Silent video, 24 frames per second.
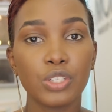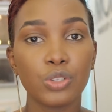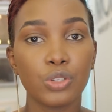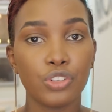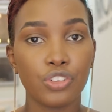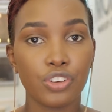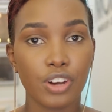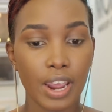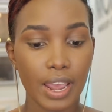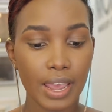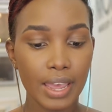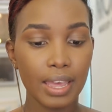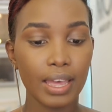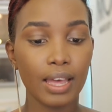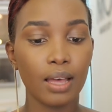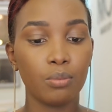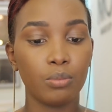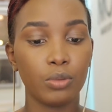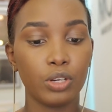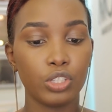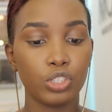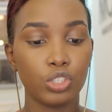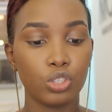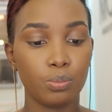to dry,
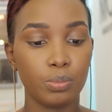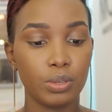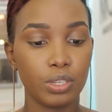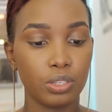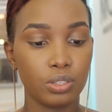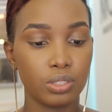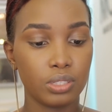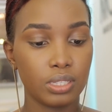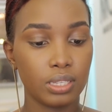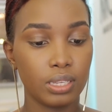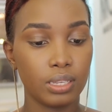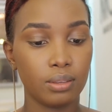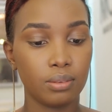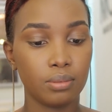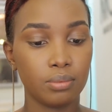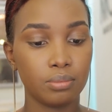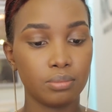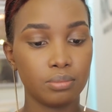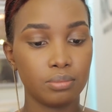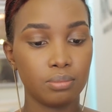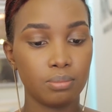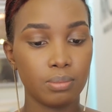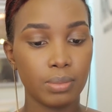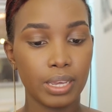I'm going to be using
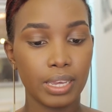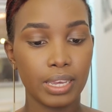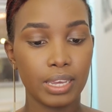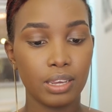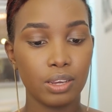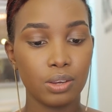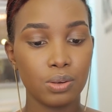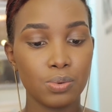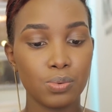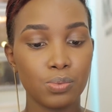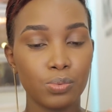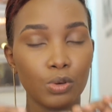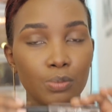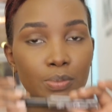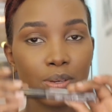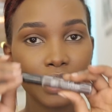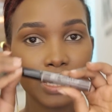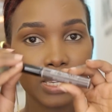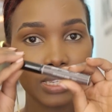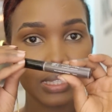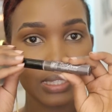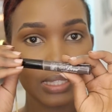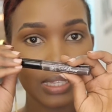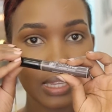my Ruby
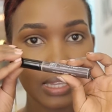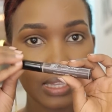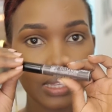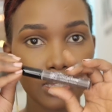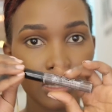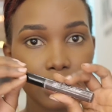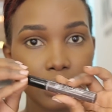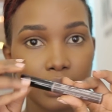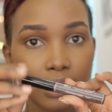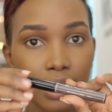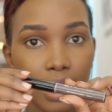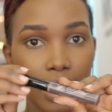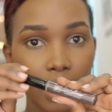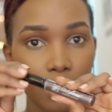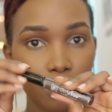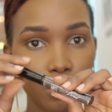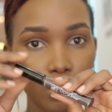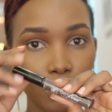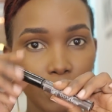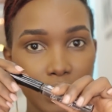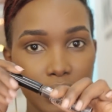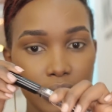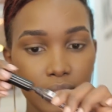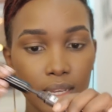Kisses
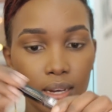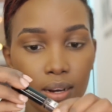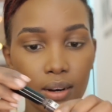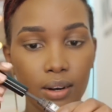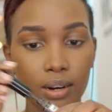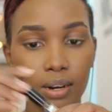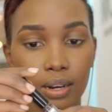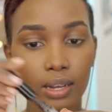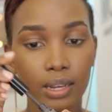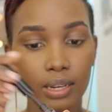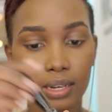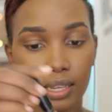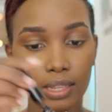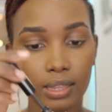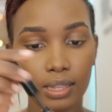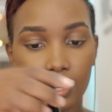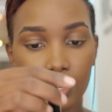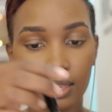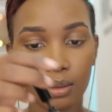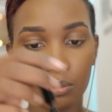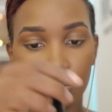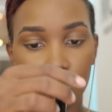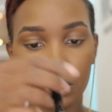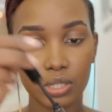eyebrow mascara, and I
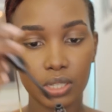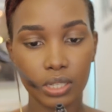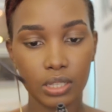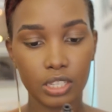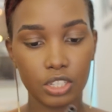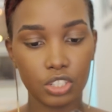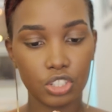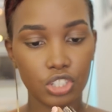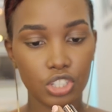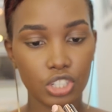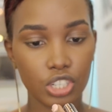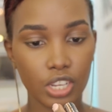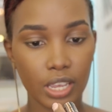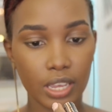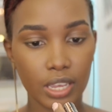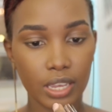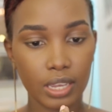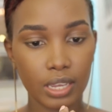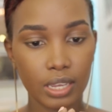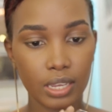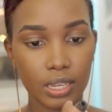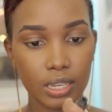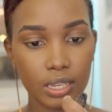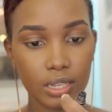think I'm using the
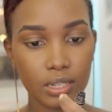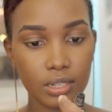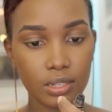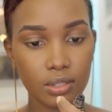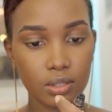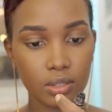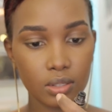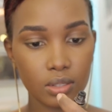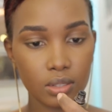shade